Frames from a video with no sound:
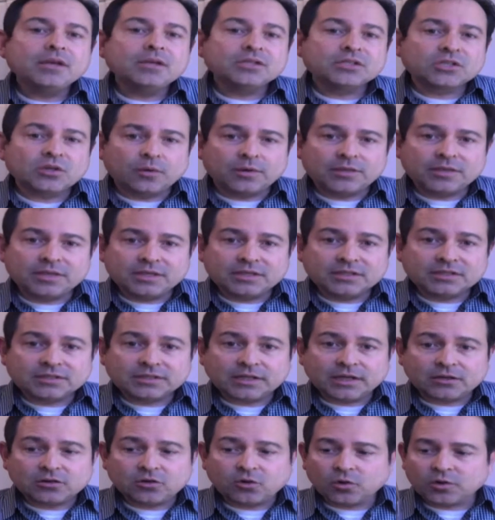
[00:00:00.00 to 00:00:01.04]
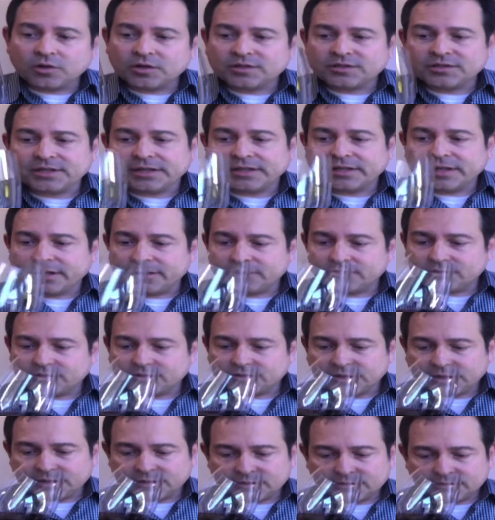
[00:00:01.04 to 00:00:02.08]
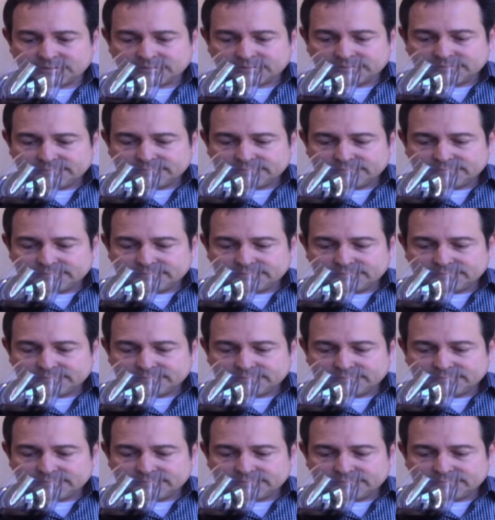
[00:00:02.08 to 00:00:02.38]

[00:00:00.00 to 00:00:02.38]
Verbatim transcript: So on this gorgeous scent characterization,